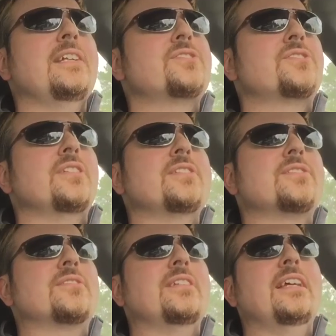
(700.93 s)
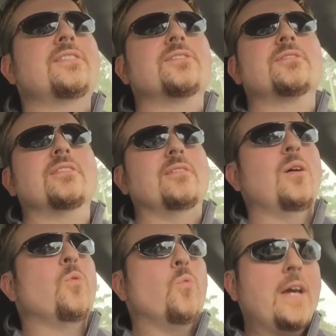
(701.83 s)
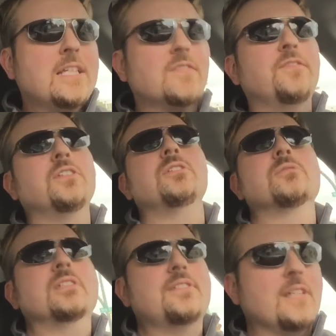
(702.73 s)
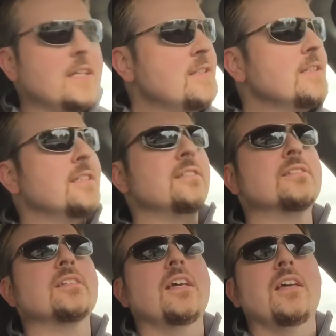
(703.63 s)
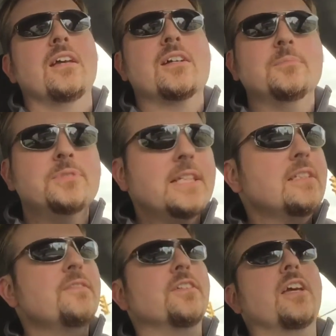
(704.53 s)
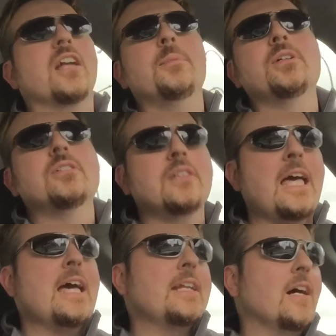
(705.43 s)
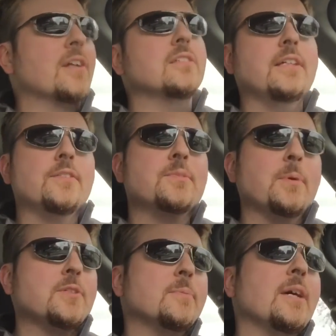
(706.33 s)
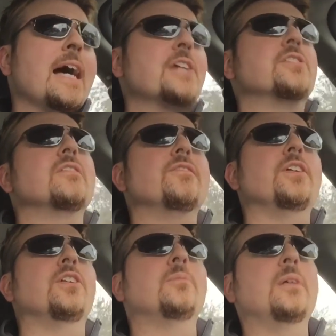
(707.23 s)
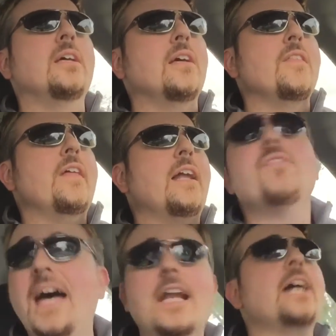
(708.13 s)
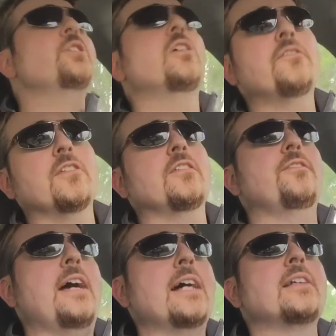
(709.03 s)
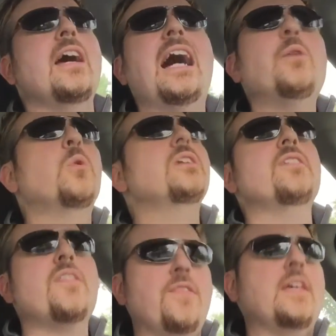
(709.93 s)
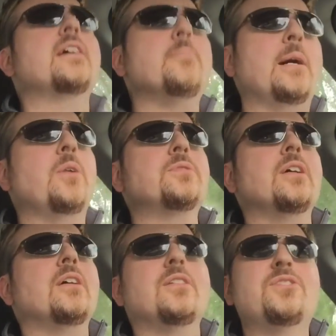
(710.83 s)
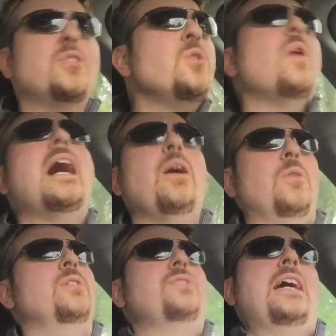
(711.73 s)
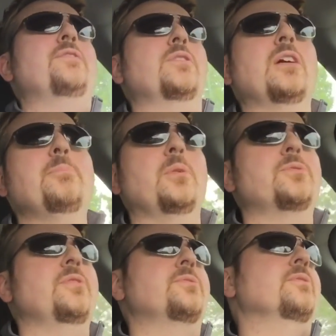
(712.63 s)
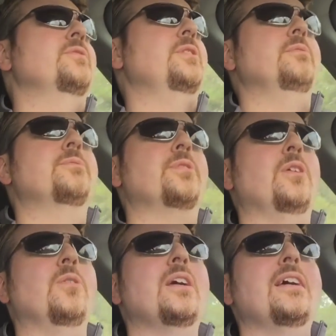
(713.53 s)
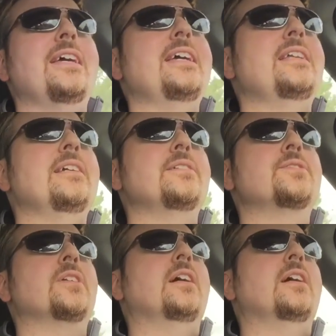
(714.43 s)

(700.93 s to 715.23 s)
just, it's a wasteful, redundant, completely forgettable, and utterly disposable action film that I know for a fact I won't even think about 2 hours after I post this review. So it is